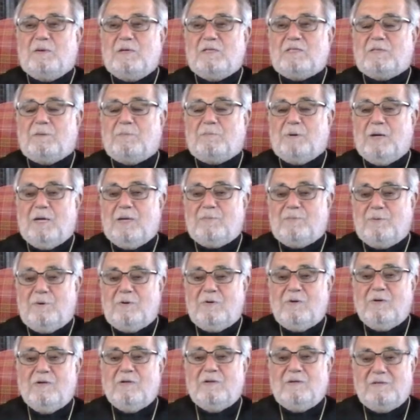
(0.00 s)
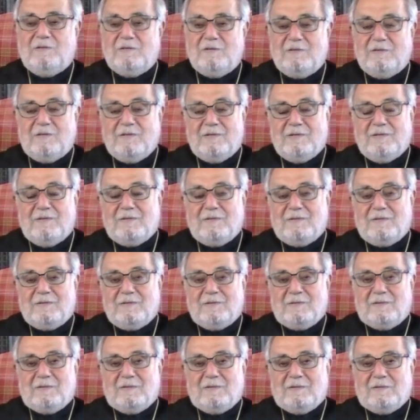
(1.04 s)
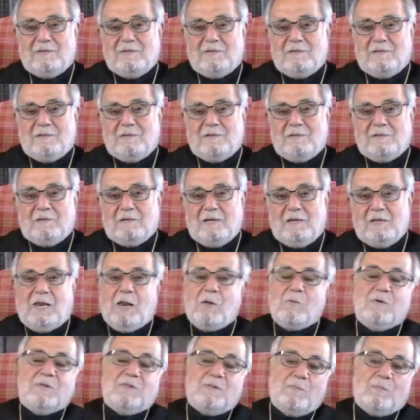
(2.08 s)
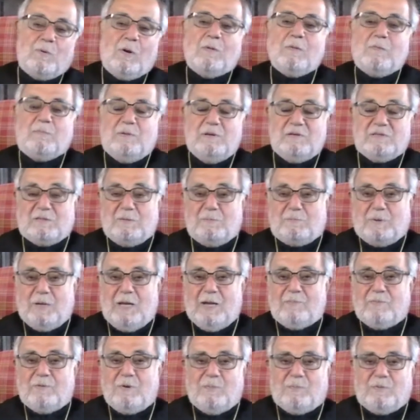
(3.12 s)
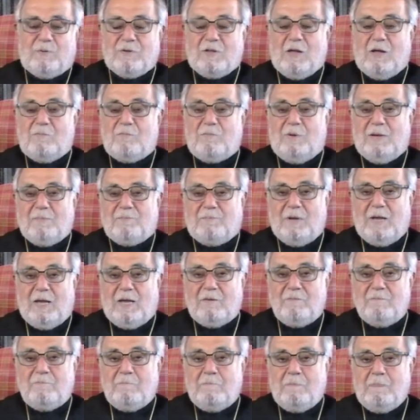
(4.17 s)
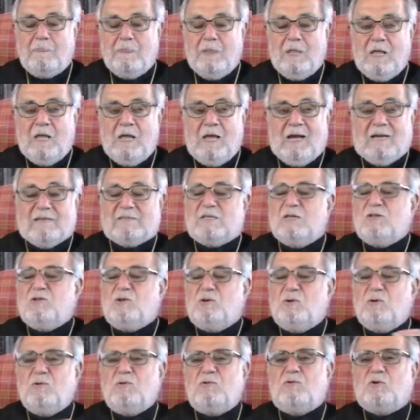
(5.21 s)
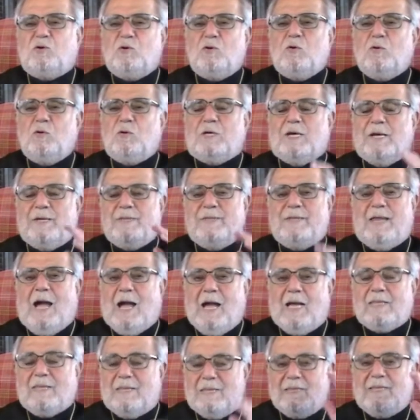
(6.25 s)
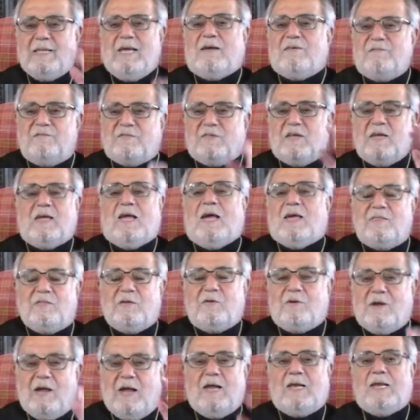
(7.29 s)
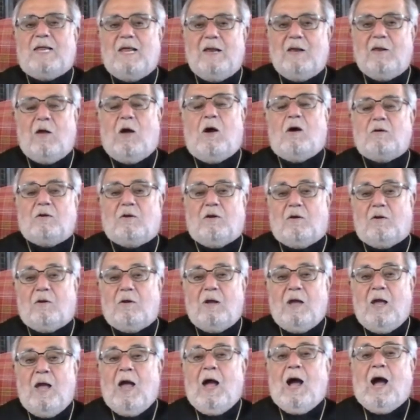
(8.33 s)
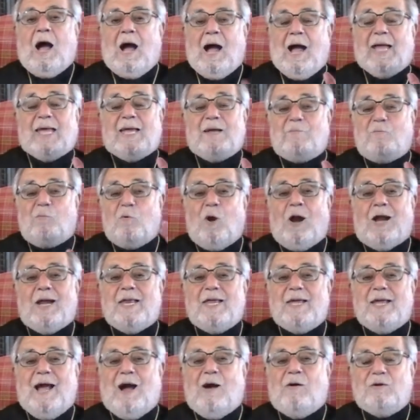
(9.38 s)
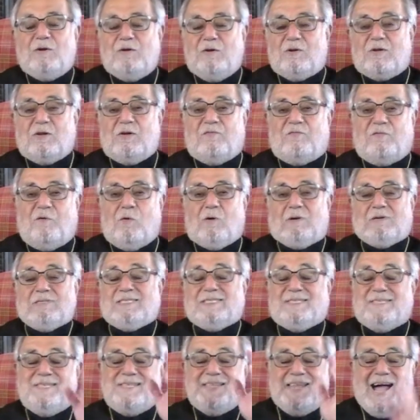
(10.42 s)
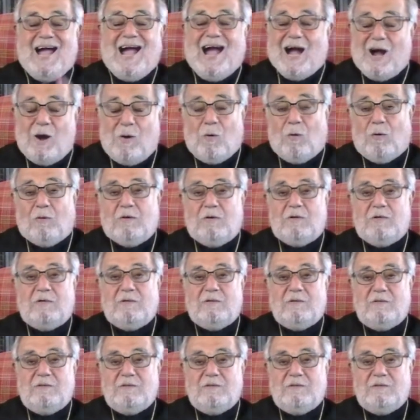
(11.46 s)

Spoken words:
a piece of paper?" And anyway, they brought a piece of paper, pulled out my pen. I said, "You two cannot live together any longer. I am writing out your divorce now."